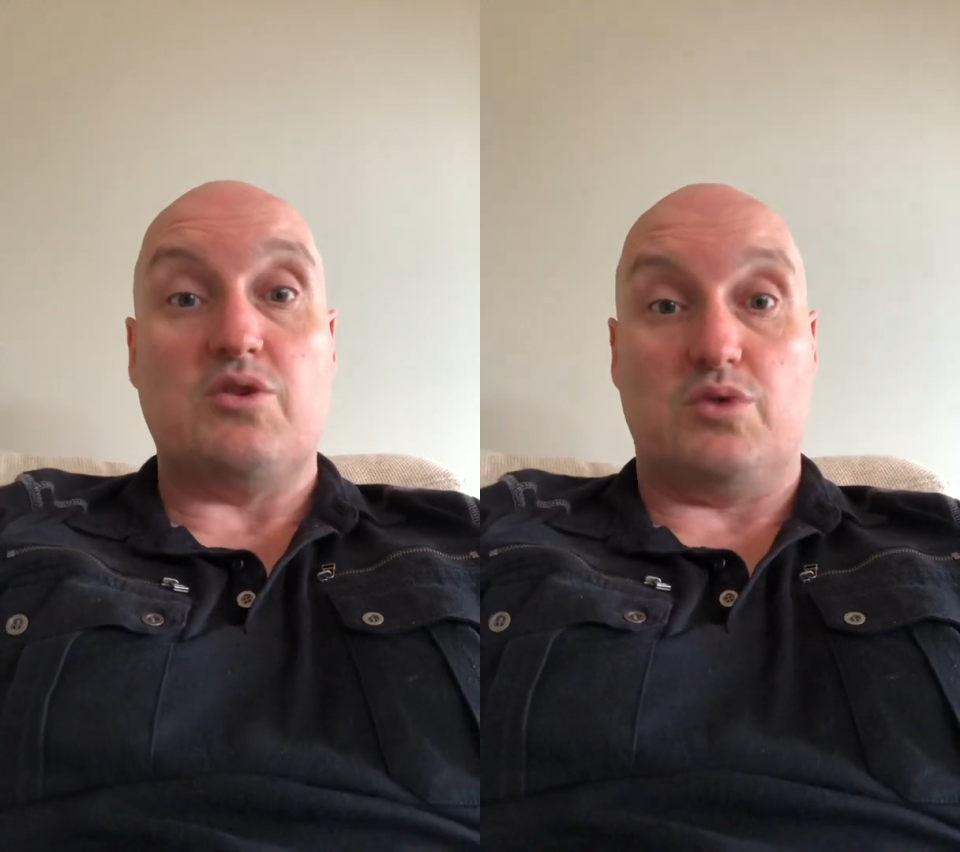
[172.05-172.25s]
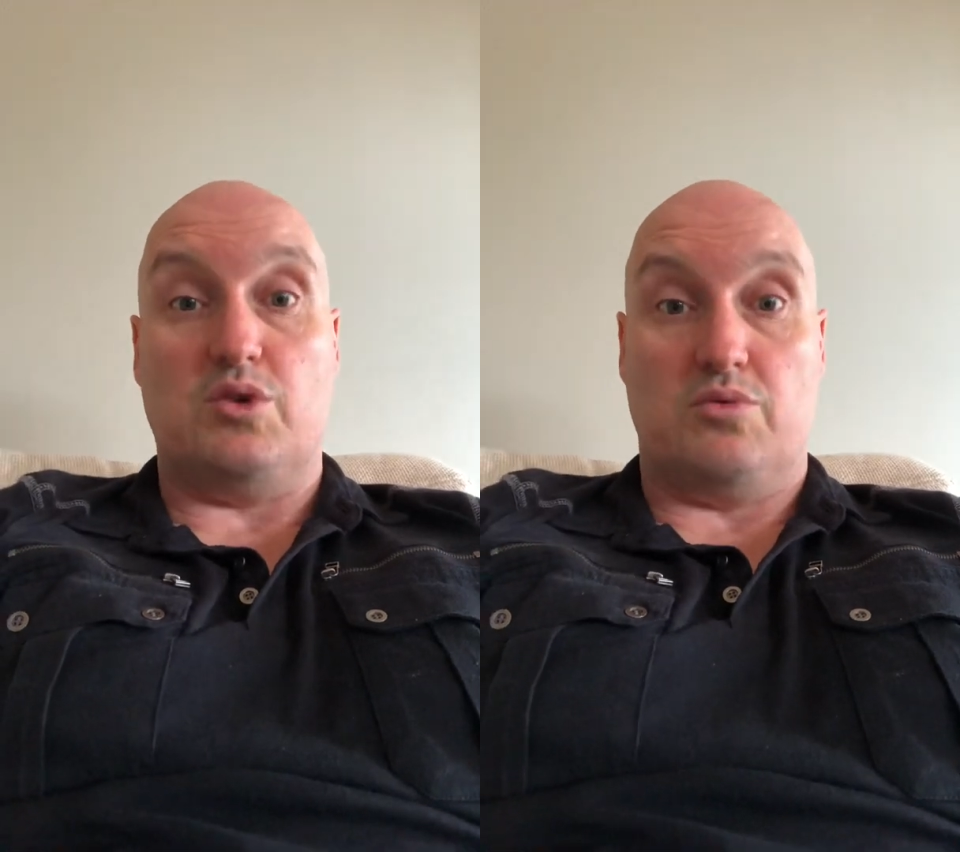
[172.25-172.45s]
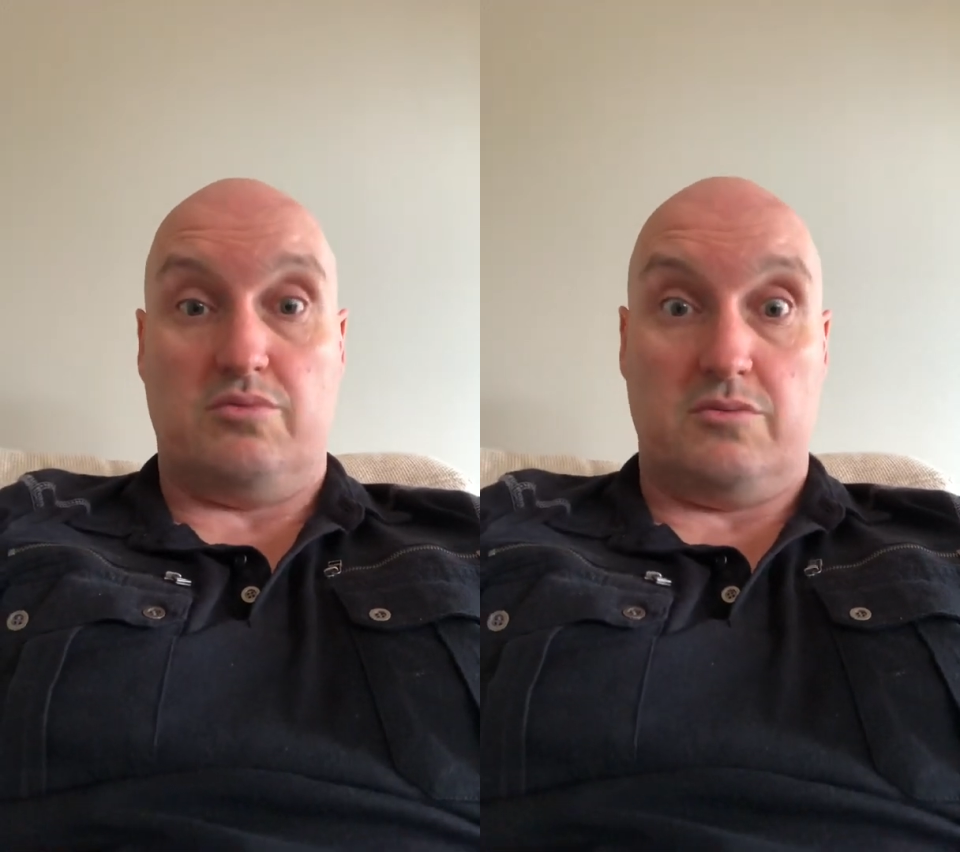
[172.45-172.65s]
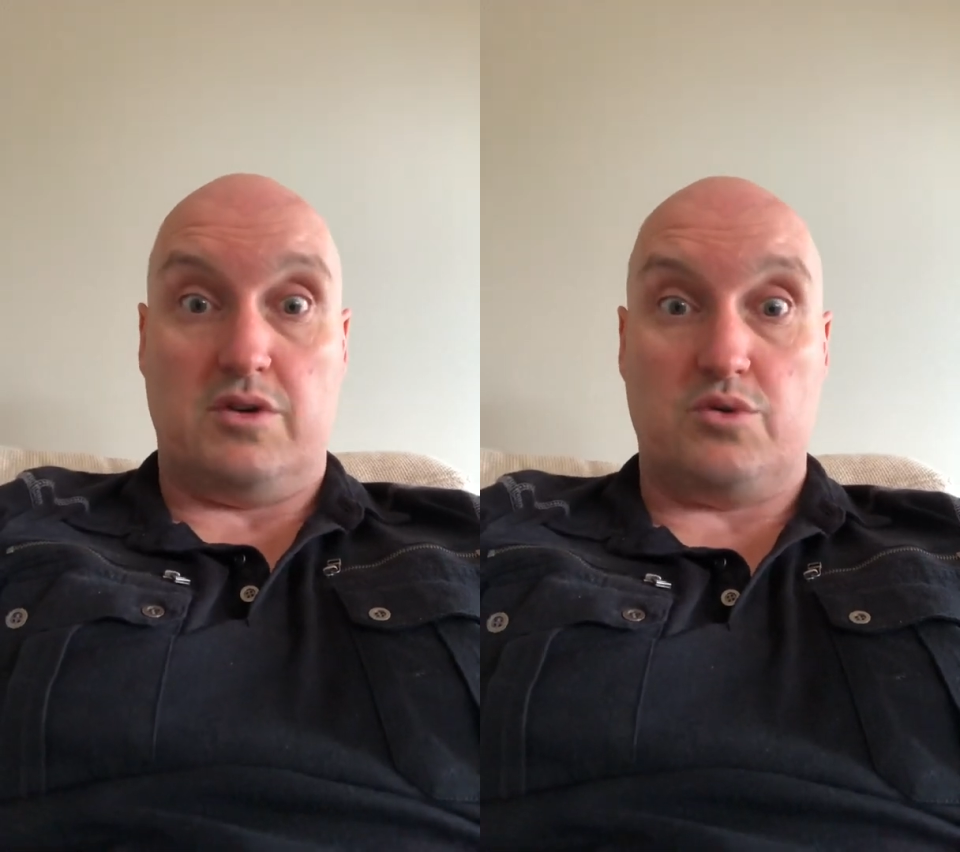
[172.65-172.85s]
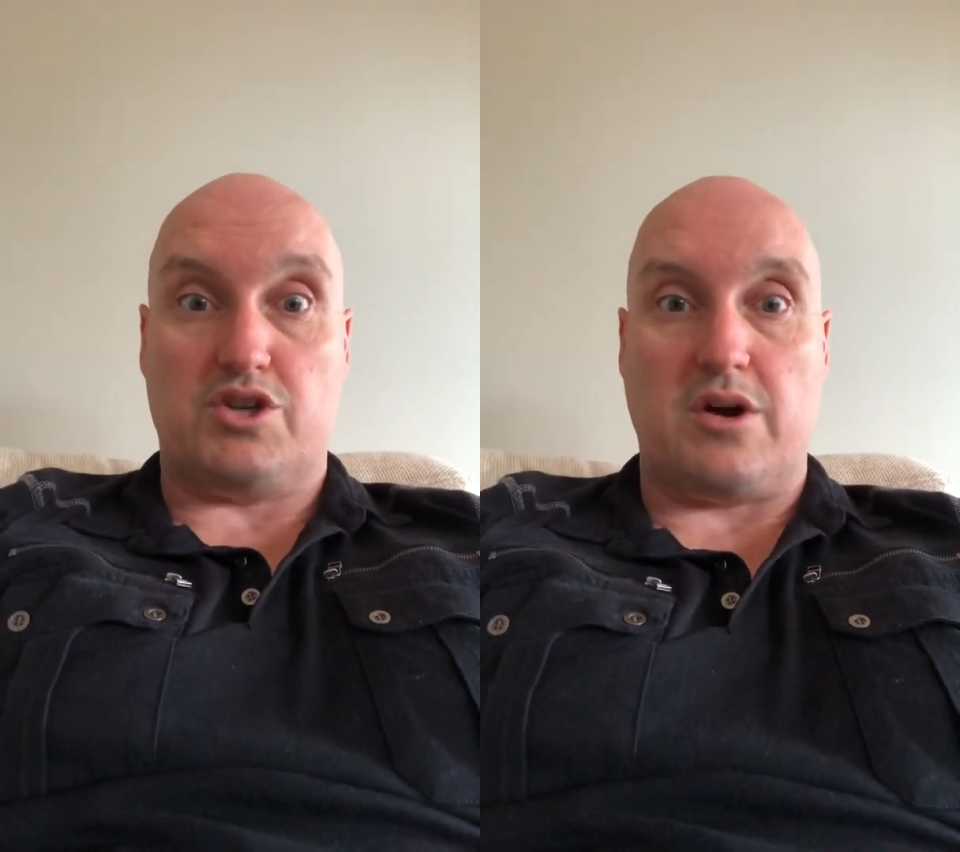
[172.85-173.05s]

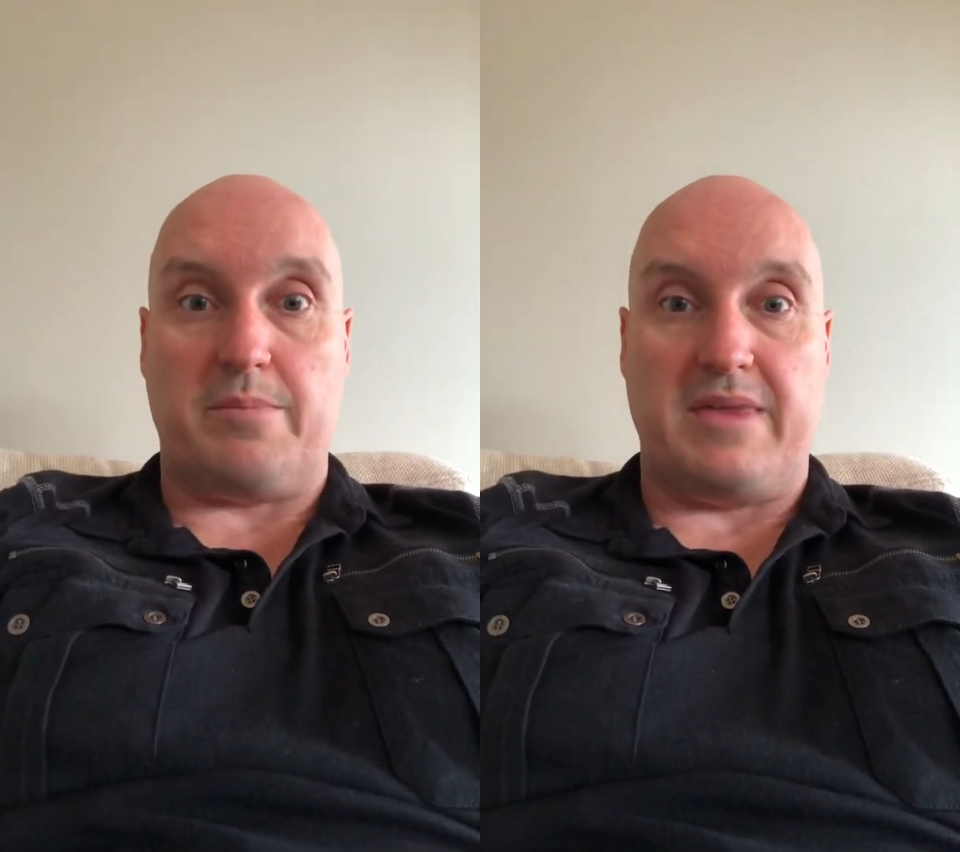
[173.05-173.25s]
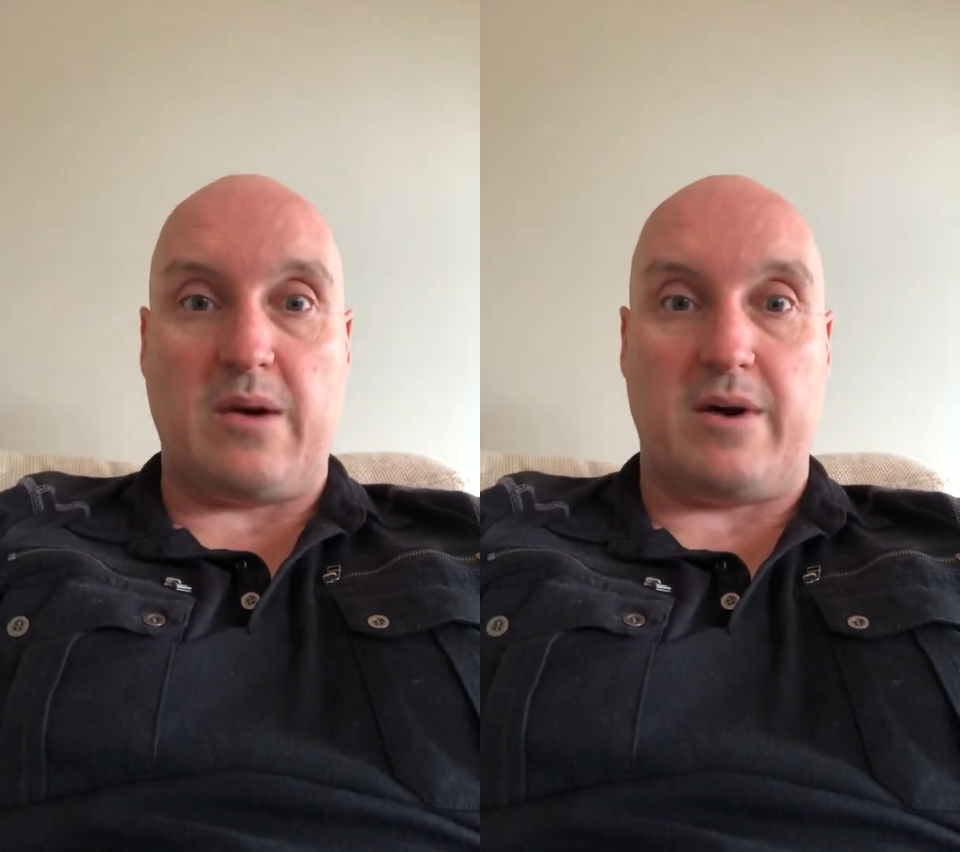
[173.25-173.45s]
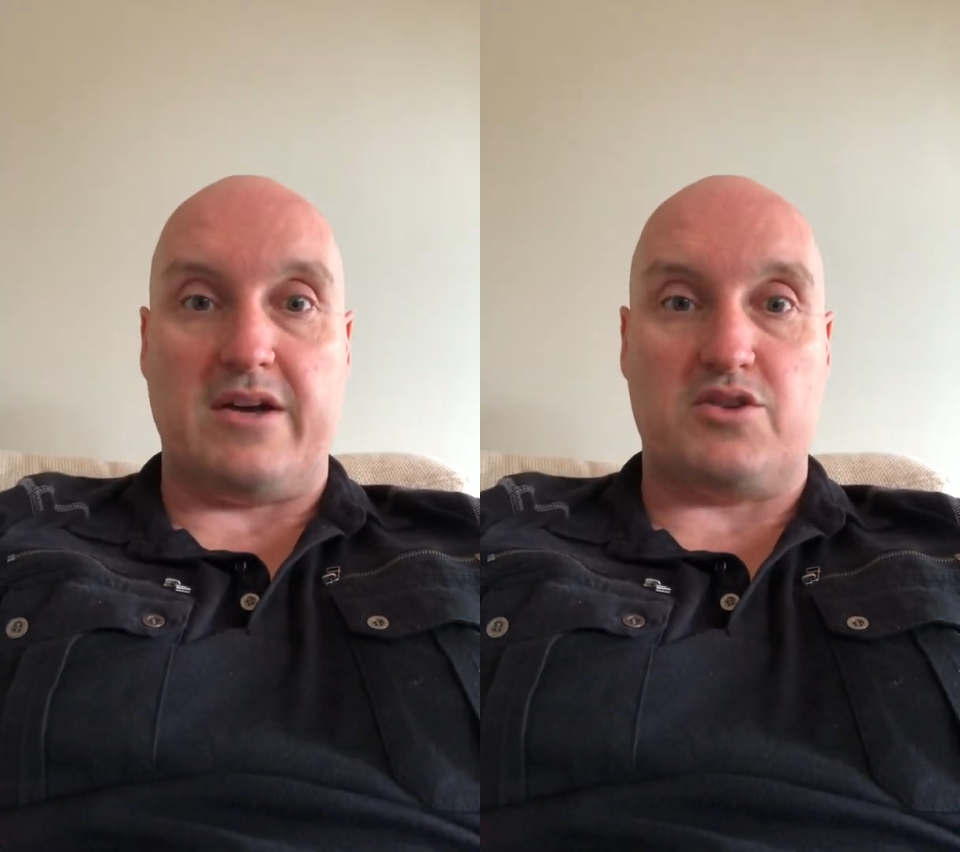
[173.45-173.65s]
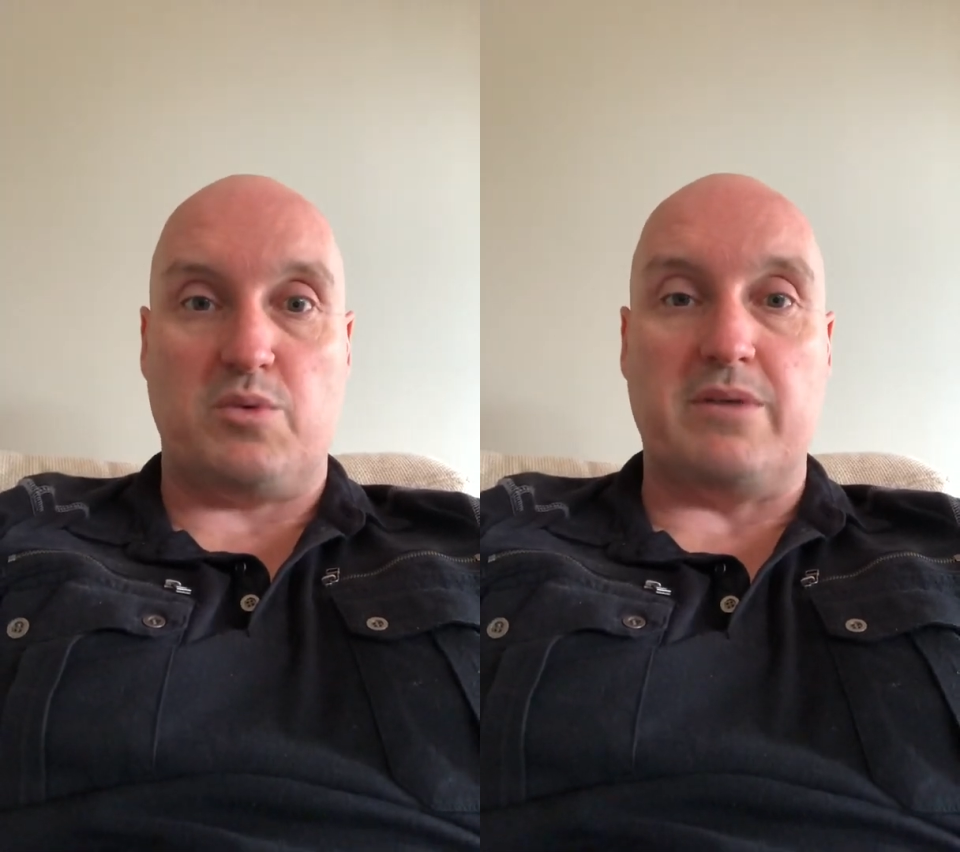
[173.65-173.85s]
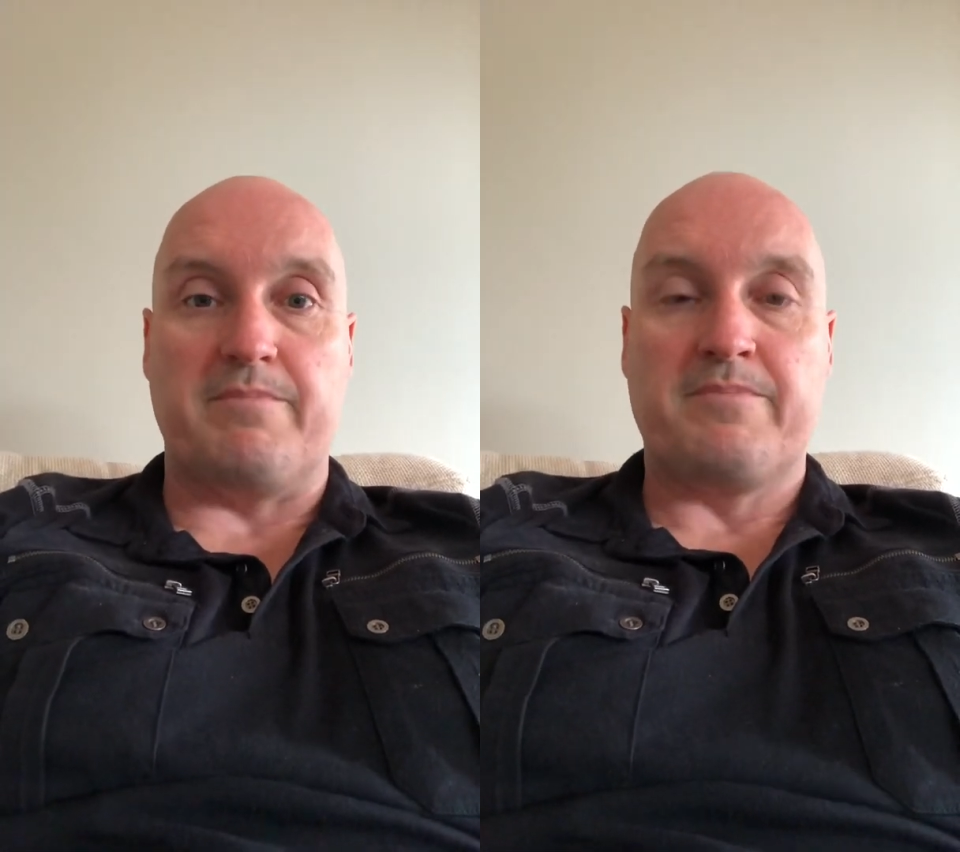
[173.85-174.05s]
it'll show up that way as
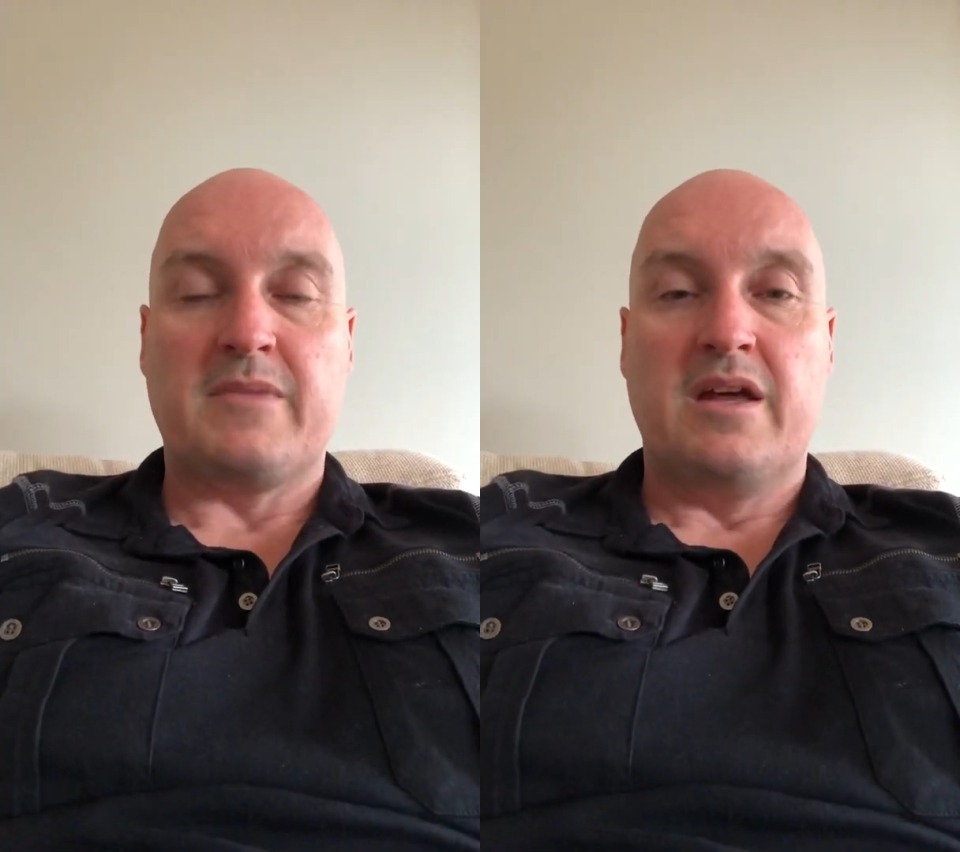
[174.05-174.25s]
well.